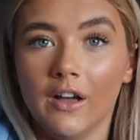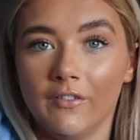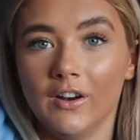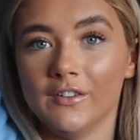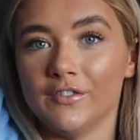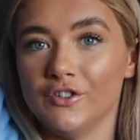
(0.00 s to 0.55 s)
I
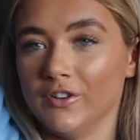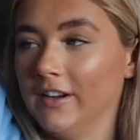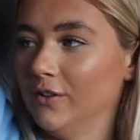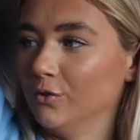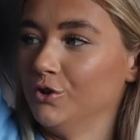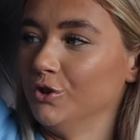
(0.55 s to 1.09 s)
feel like for
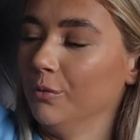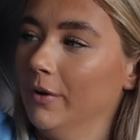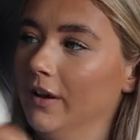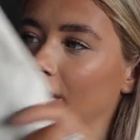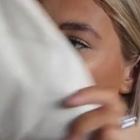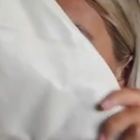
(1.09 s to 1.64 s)
drinks or
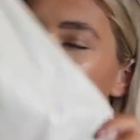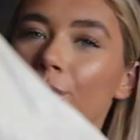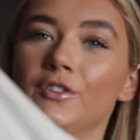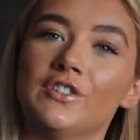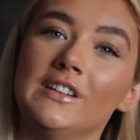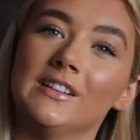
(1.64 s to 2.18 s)
shopping, or you know,
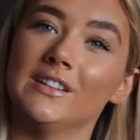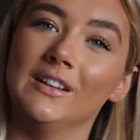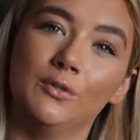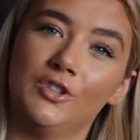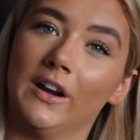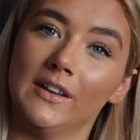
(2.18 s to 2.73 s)
you just need a
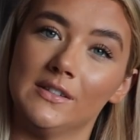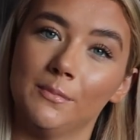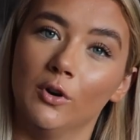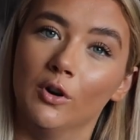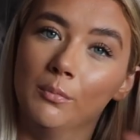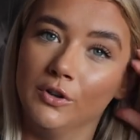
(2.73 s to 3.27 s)
little jacket to
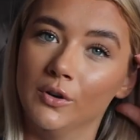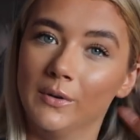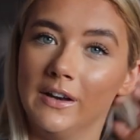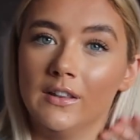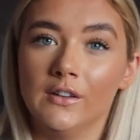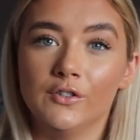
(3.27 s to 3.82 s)
put on, but you don't
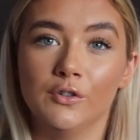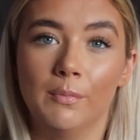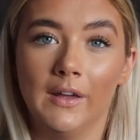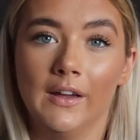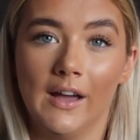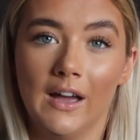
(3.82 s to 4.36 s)
want anything too
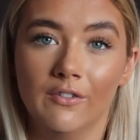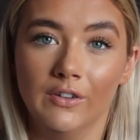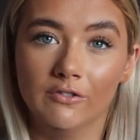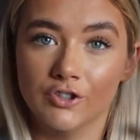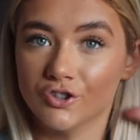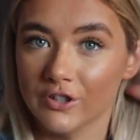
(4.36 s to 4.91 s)
big,
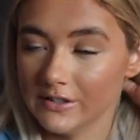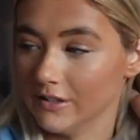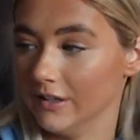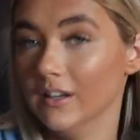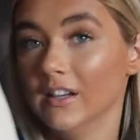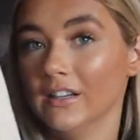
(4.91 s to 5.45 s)
heavy,
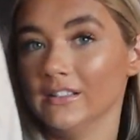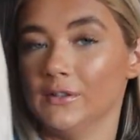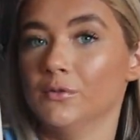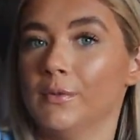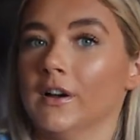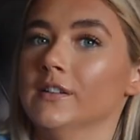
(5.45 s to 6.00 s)
restricting,
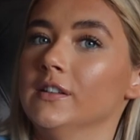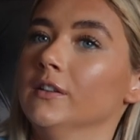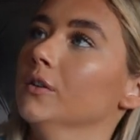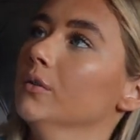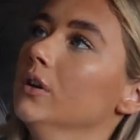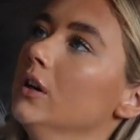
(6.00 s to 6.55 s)
this will be
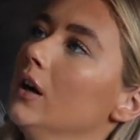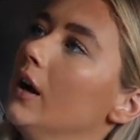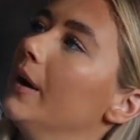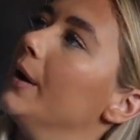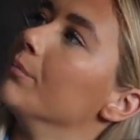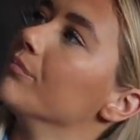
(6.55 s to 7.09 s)
ideal.
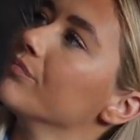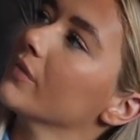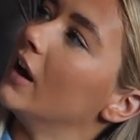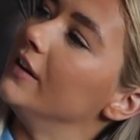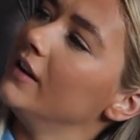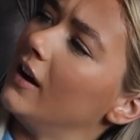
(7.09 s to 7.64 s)
And
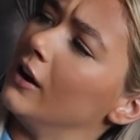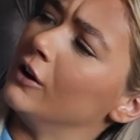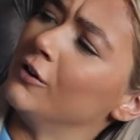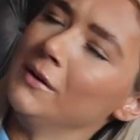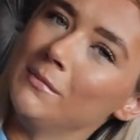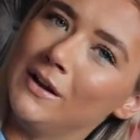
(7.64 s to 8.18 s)
yeah,
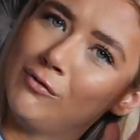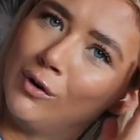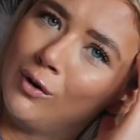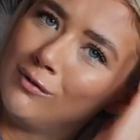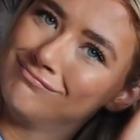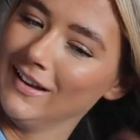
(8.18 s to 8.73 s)
cream leather.
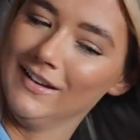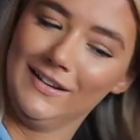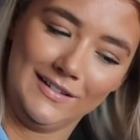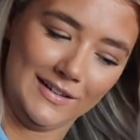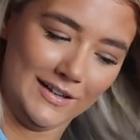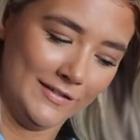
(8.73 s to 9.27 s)

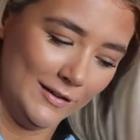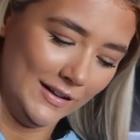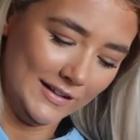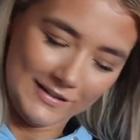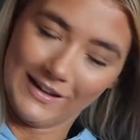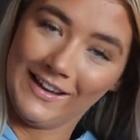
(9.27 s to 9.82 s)
I feel
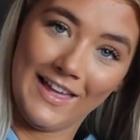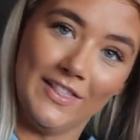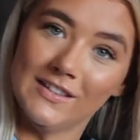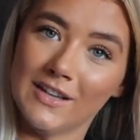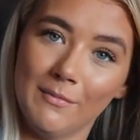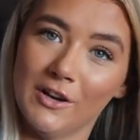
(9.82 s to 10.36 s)
like this, again,
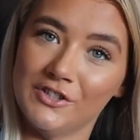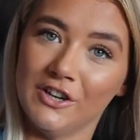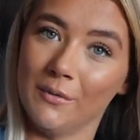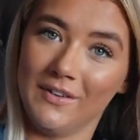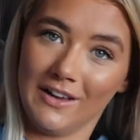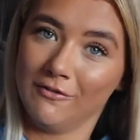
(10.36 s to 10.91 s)
this time last
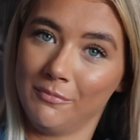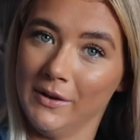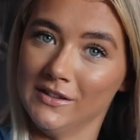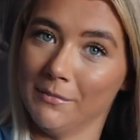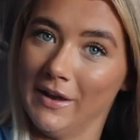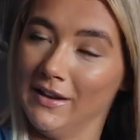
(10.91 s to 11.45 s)
year I would never have
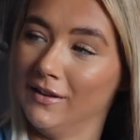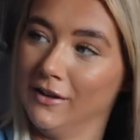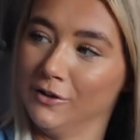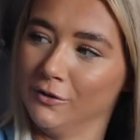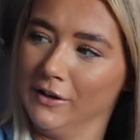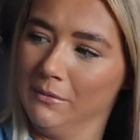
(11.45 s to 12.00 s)
picked up
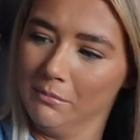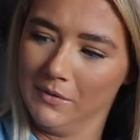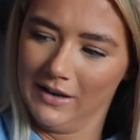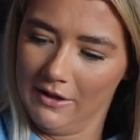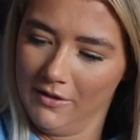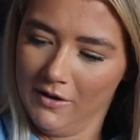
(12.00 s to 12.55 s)
anything cream
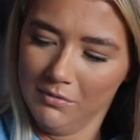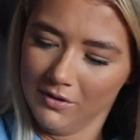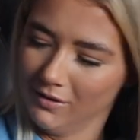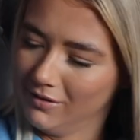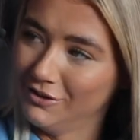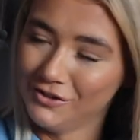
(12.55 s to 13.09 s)
leather,
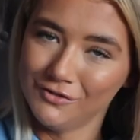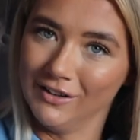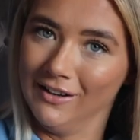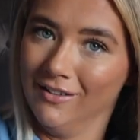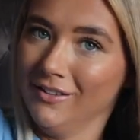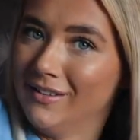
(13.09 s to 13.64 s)
but I just
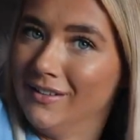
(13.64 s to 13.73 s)
really like